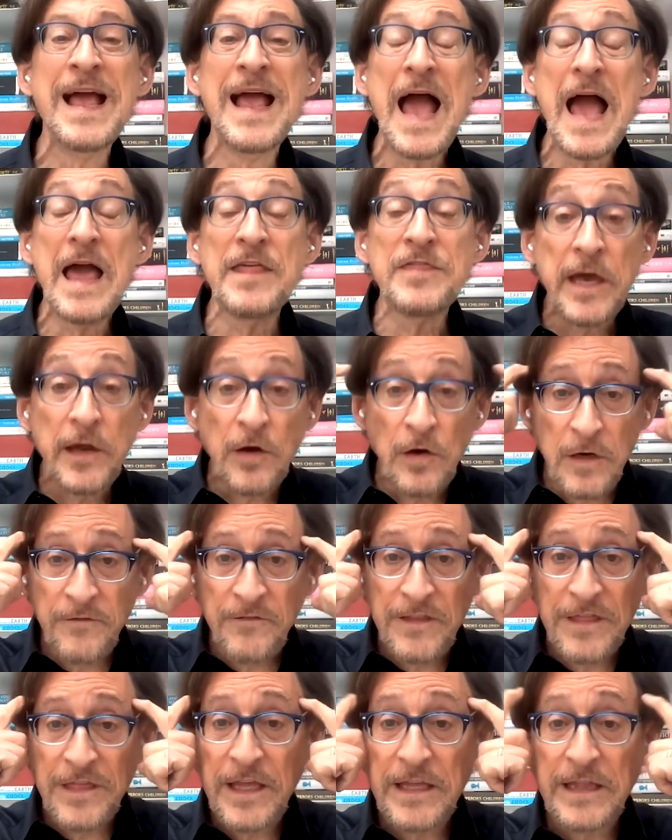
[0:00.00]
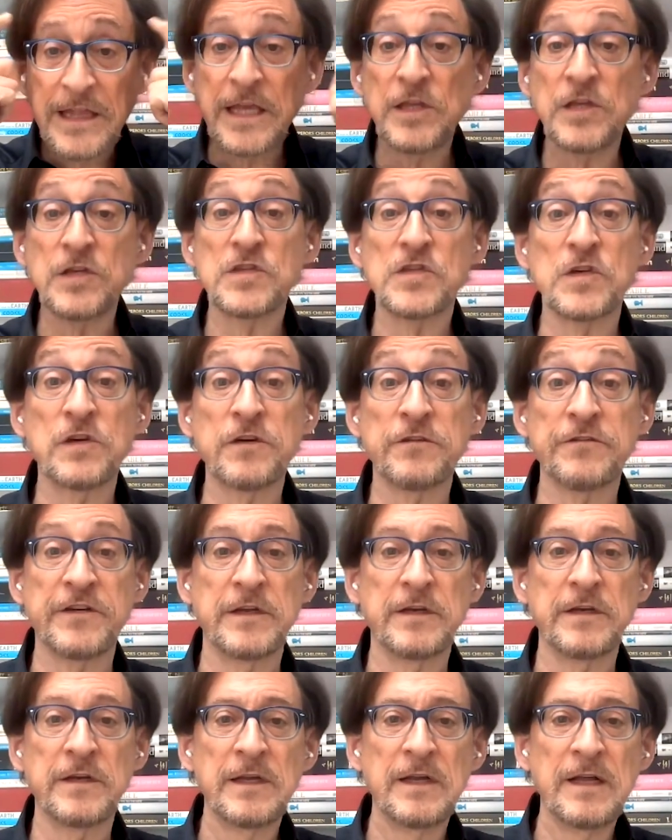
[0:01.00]
and they don't even think they deserve it
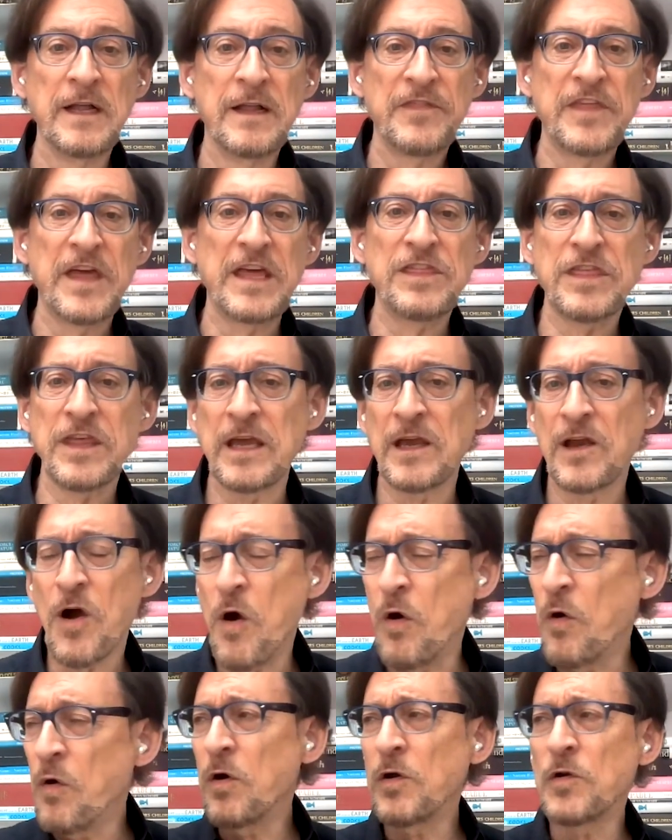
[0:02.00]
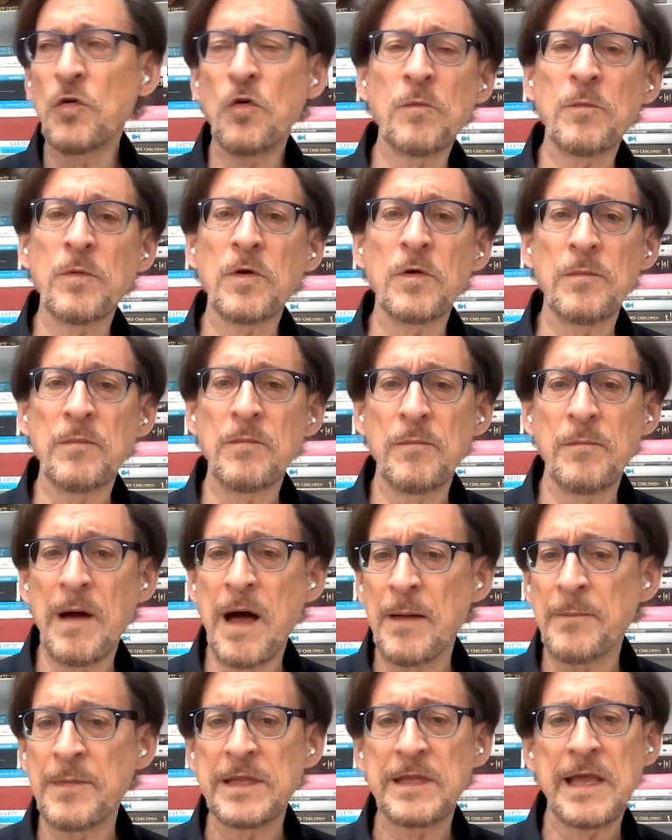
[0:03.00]
they think, oh, a normal
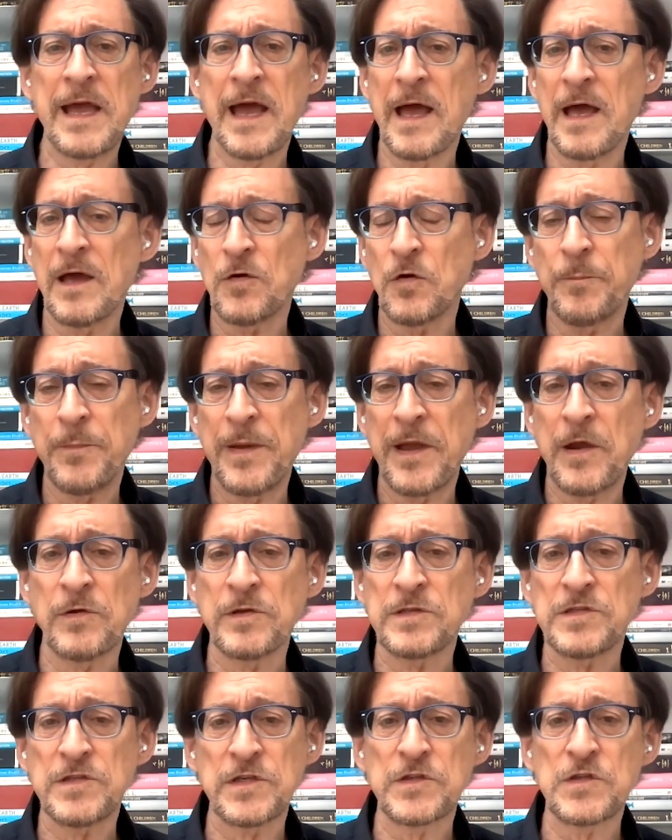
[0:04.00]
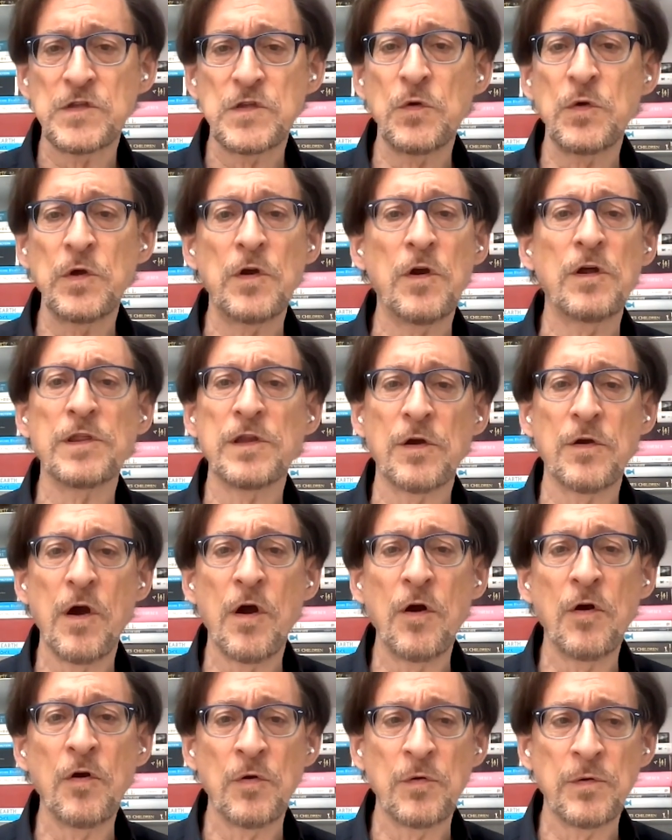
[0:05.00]
mom and dad or parents just do it on their
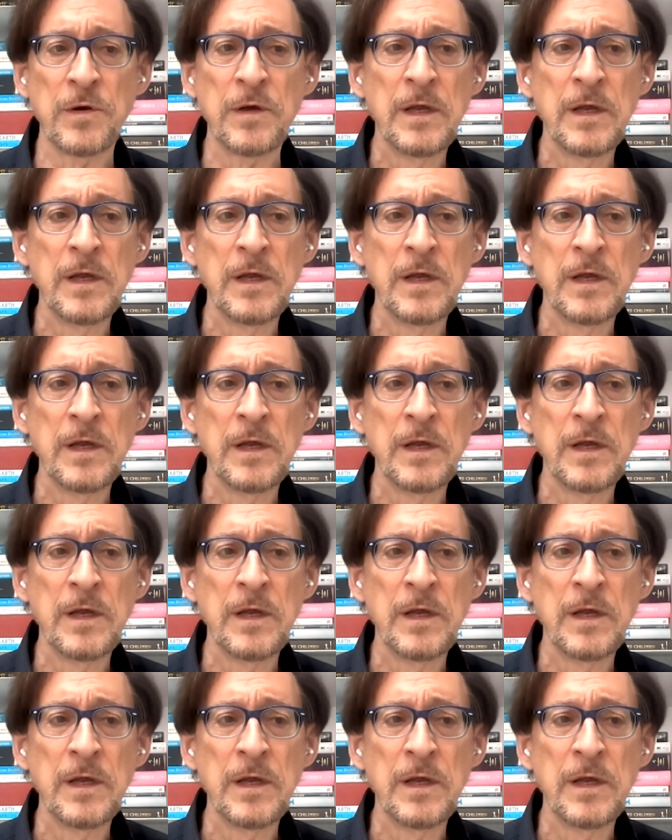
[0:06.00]
own.